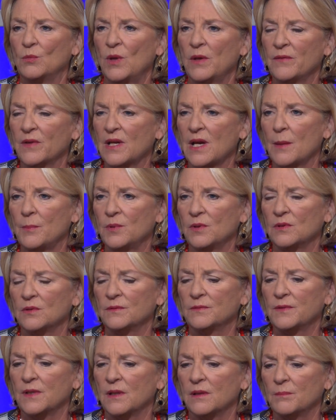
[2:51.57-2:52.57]
We have a couple
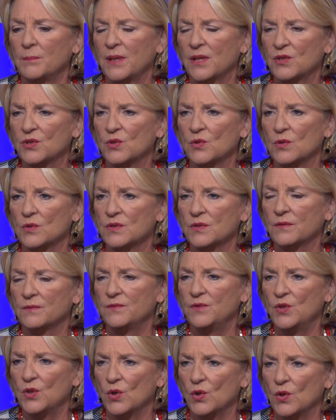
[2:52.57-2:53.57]
of uh, pictures
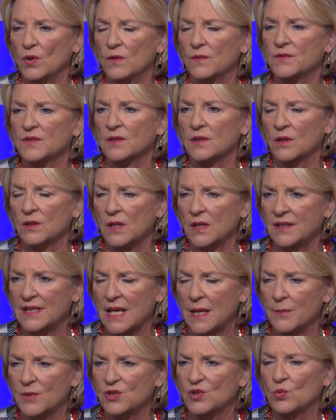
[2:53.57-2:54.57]
of nerves, a, a,
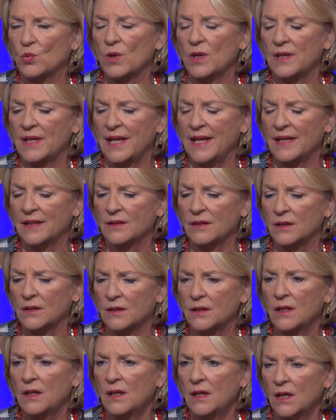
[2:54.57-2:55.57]
damaged one and
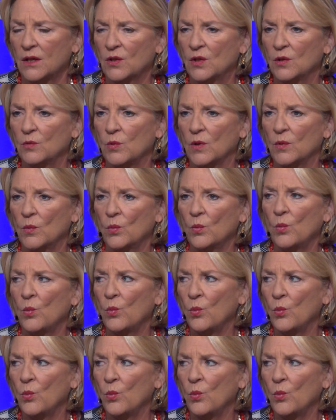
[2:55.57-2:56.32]
a, a good one.